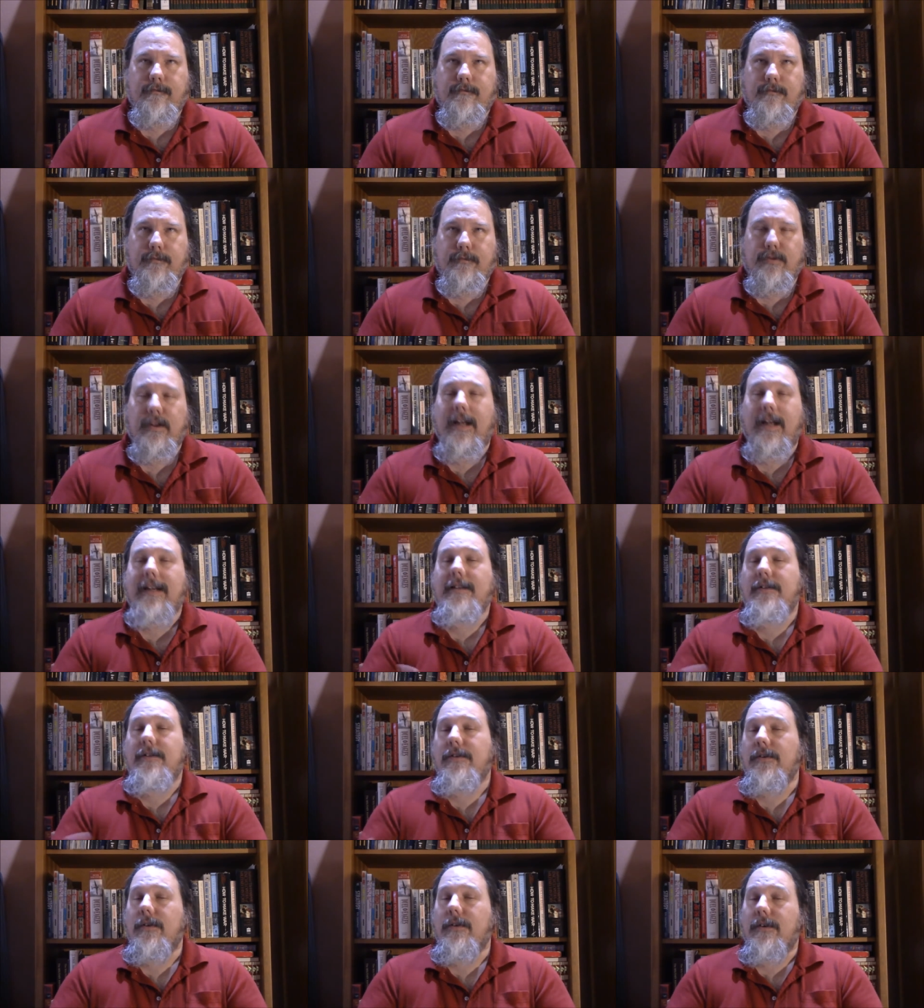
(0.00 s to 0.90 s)
play
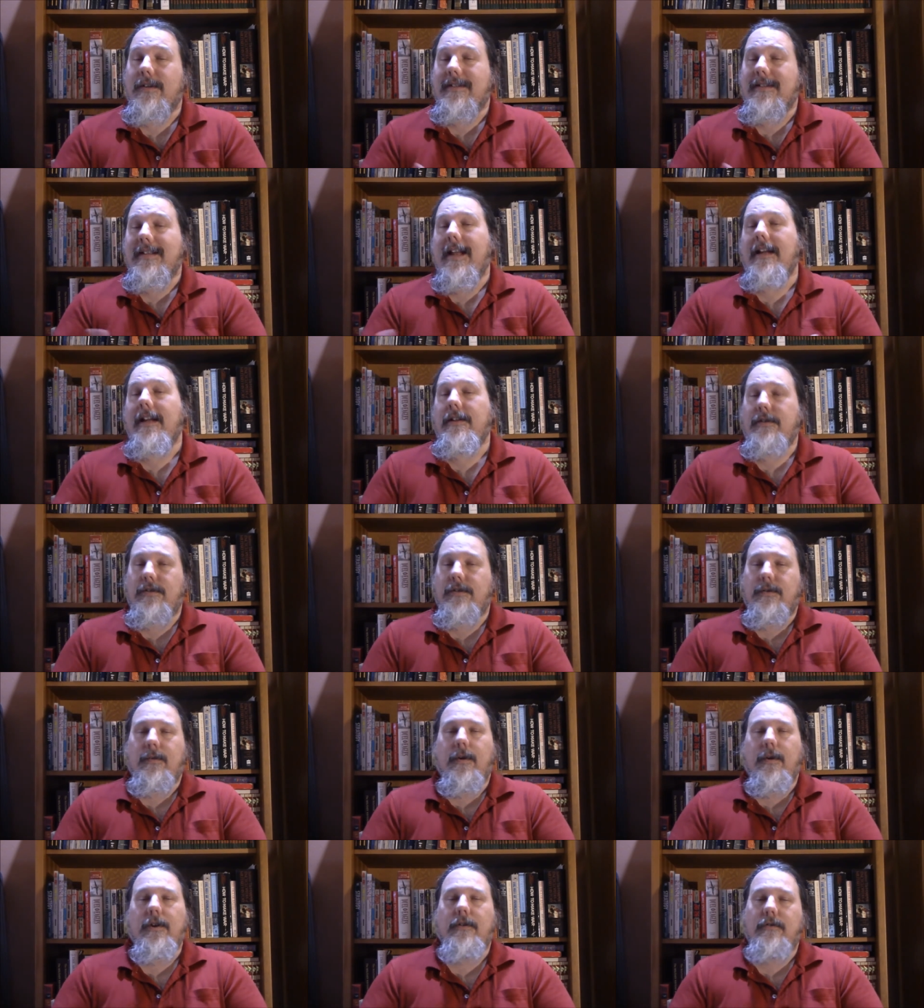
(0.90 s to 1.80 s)
to or design to
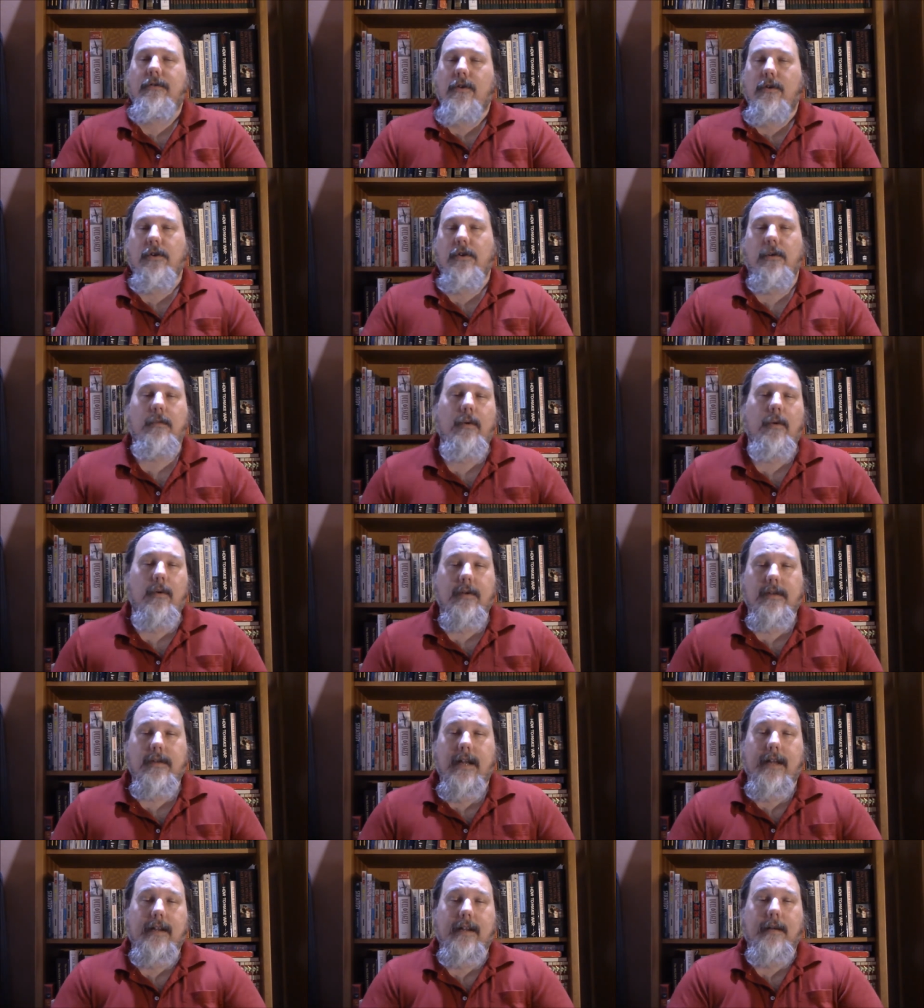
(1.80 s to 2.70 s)
what you know your
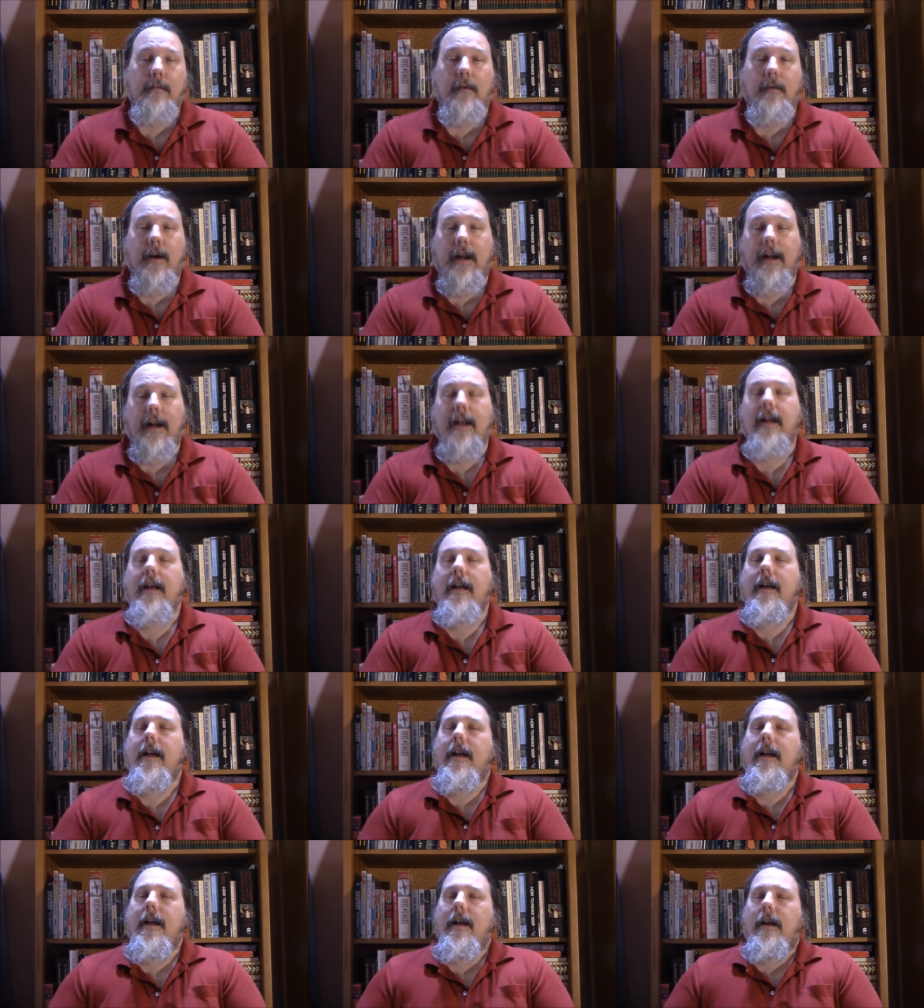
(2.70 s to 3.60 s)
opponent's likely to bring?
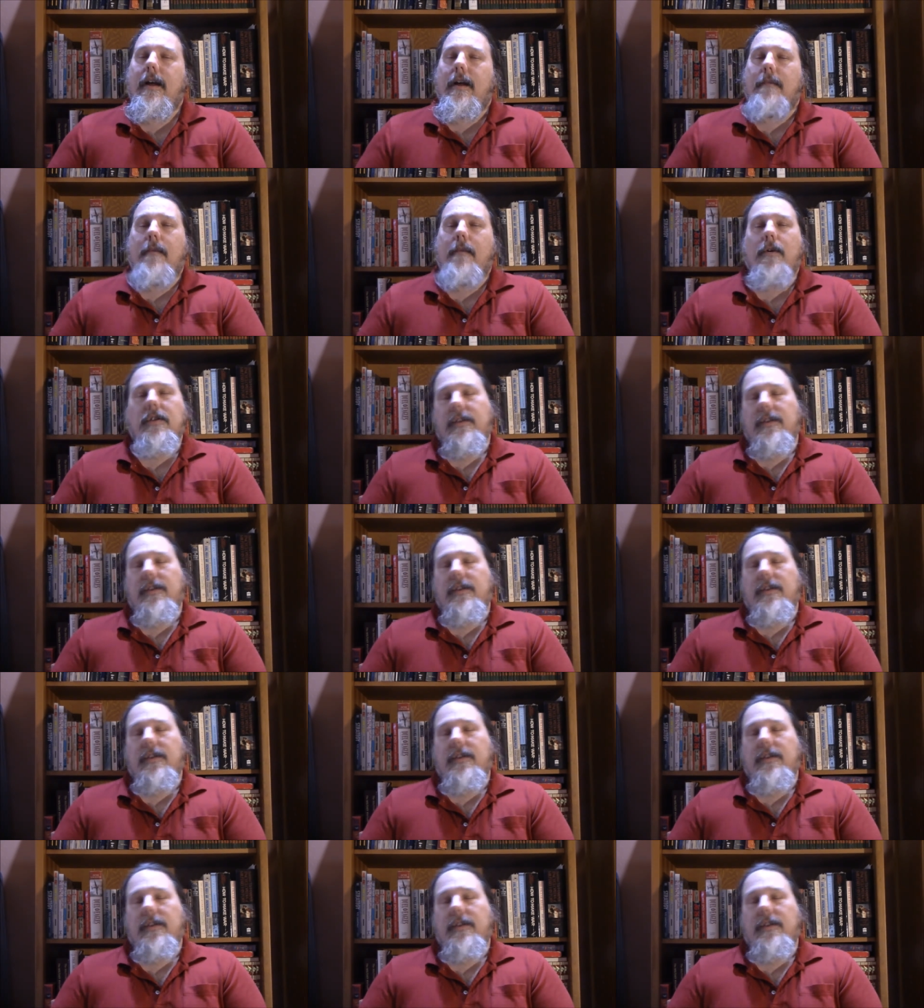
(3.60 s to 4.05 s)
Most